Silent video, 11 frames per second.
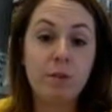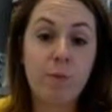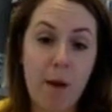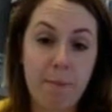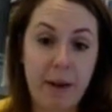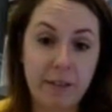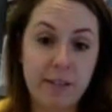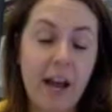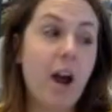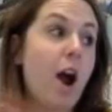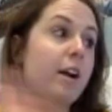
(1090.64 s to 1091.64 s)
is a rhombus,
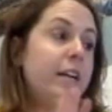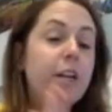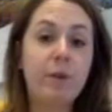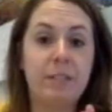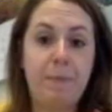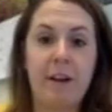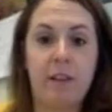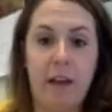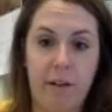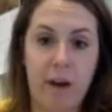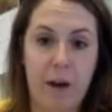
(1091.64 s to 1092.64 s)
I already know it's a
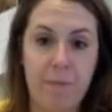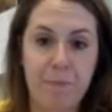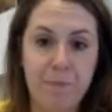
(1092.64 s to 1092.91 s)
parallelogram.